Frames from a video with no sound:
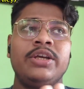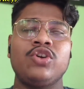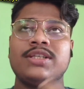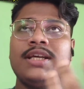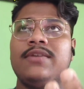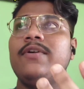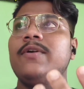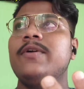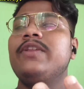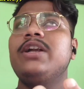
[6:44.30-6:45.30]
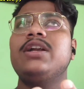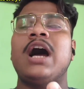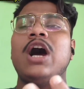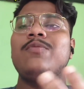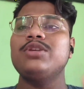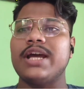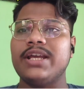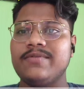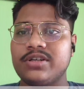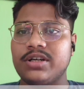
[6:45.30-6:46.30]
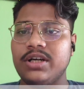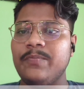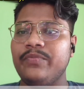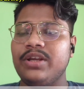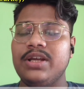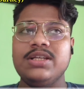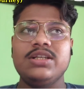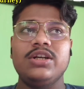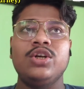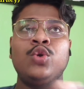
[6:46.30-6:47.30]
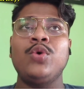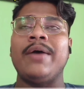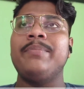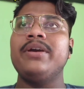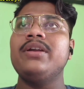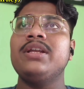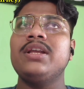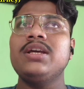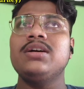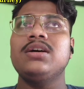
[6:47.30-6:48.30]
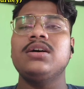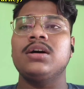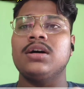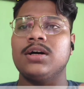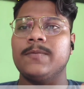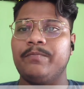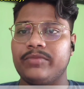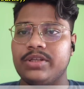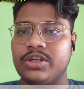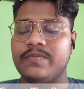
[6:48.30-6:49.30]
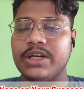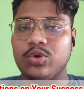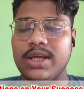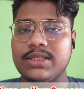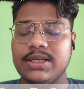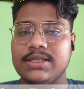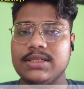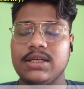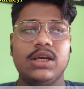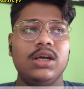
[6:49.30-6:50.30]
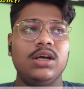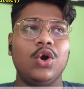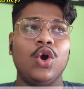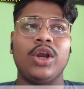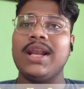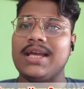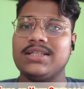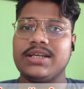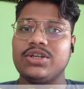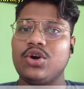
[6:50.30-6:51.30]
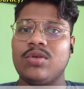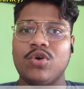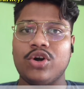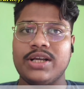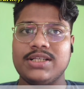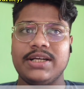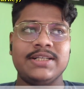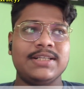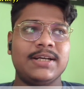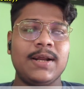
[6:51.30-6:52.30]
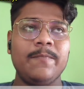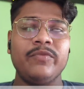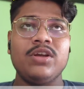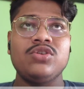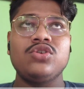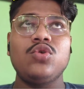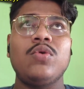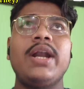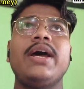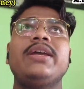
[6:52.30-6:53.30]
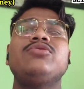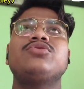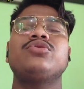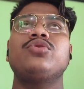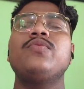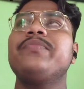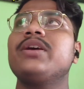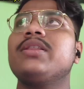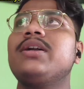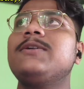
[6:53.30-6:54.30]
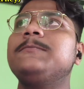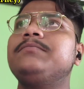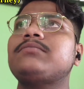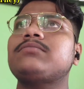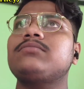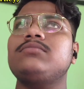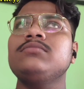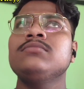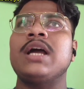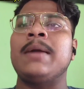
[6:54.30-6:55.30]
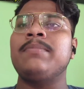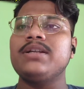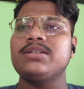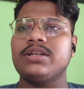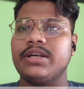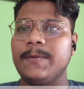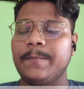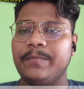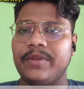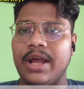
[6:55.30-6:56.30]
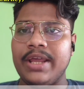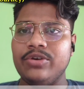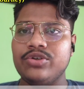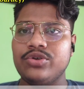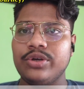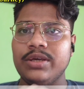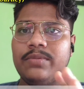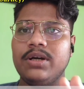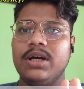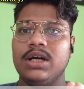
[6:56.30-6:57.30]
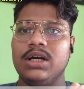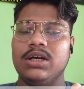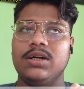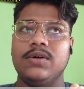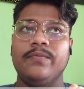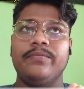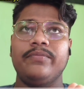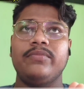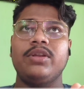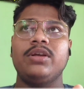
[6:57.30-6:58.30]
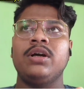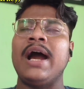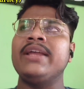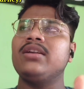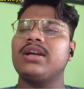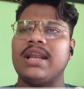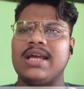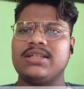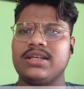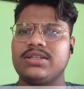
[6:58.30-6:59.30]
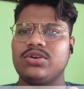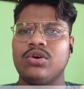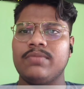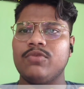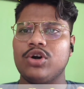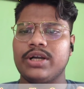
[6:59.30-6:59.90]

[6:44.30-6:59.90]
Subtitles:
yourself that how much I have studied is to appear in a subject wise test or class test or mock test, etc. So what I used to do, that after studying I used to give either a class test or a